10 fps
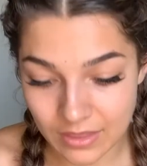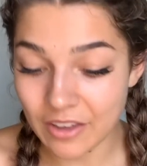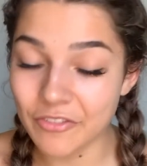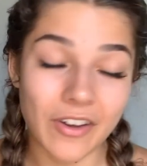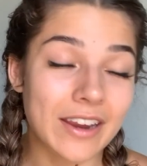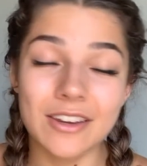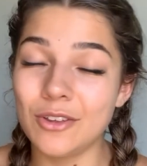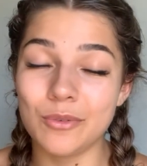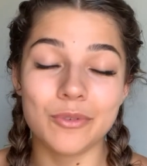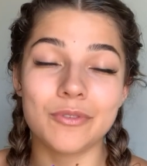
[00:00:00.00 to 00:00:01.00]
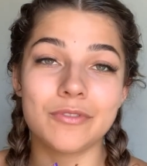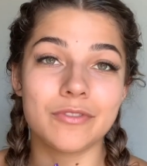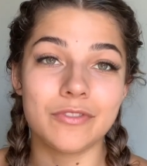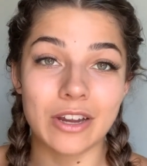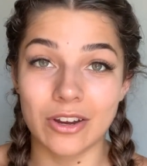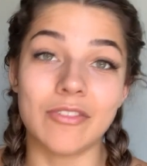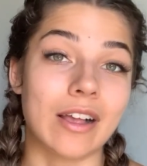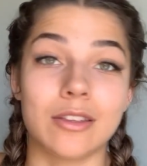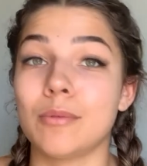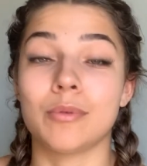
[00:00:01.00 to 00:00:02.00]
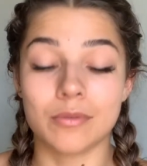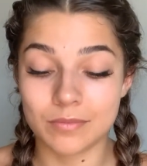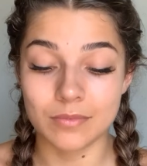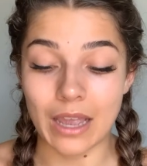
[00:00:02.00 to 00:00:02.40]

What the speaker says: They find you very valuable.